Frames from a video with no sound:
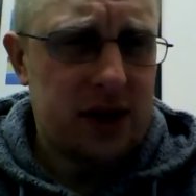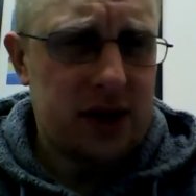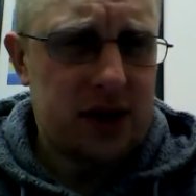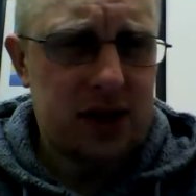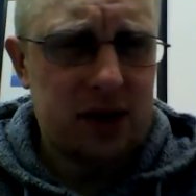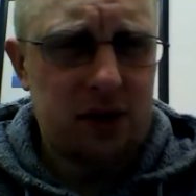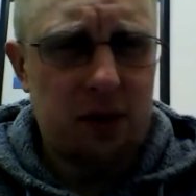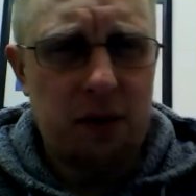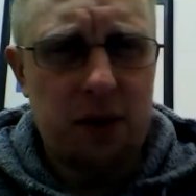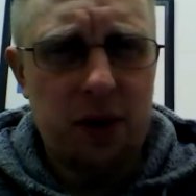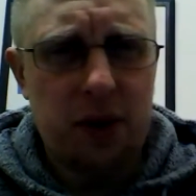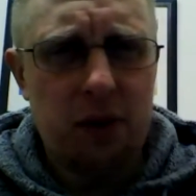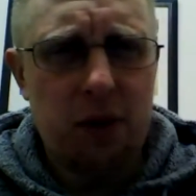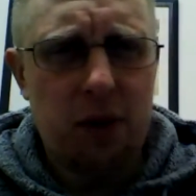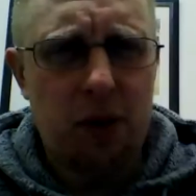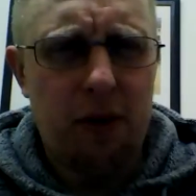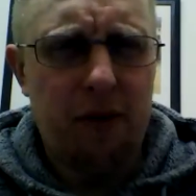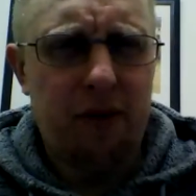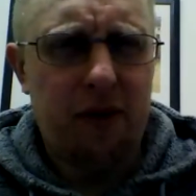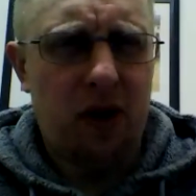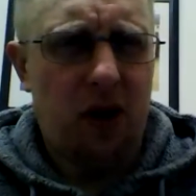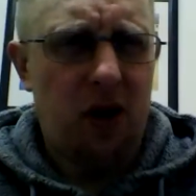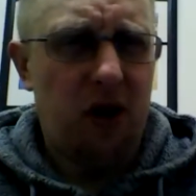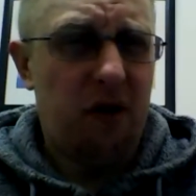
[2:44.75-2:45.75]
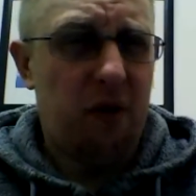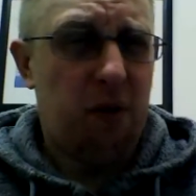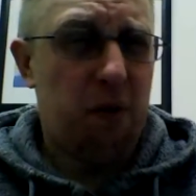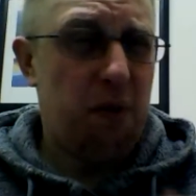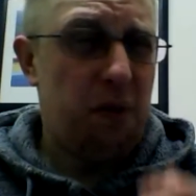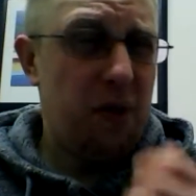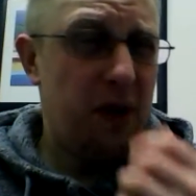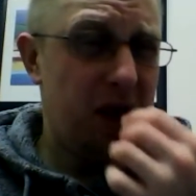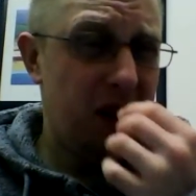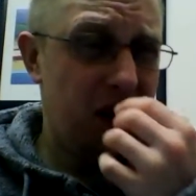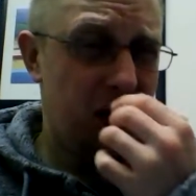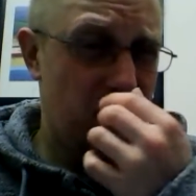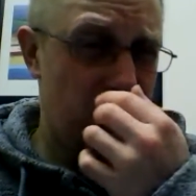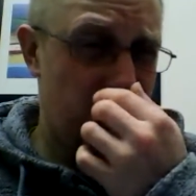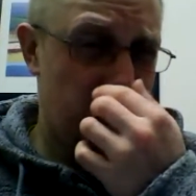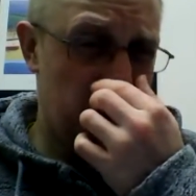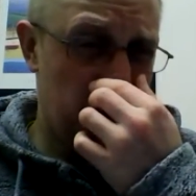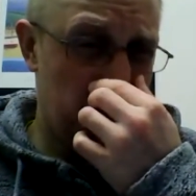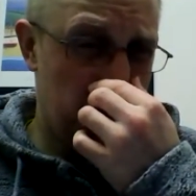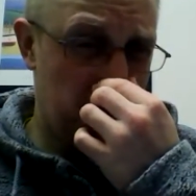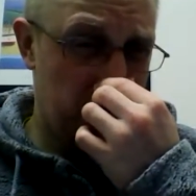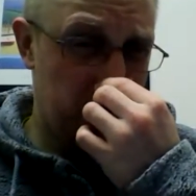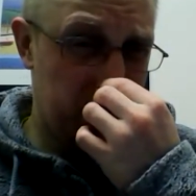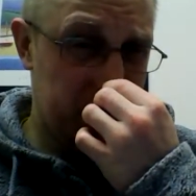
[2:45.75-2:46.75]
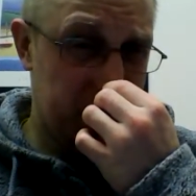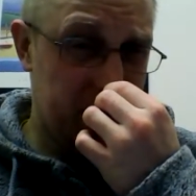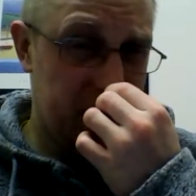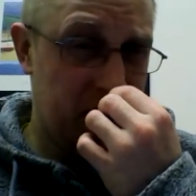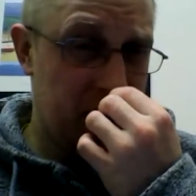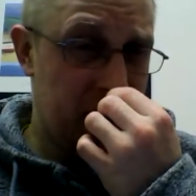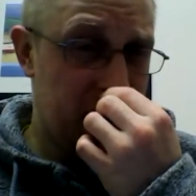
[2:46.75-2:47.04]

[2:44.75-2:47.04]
Some people have gone a bit overboard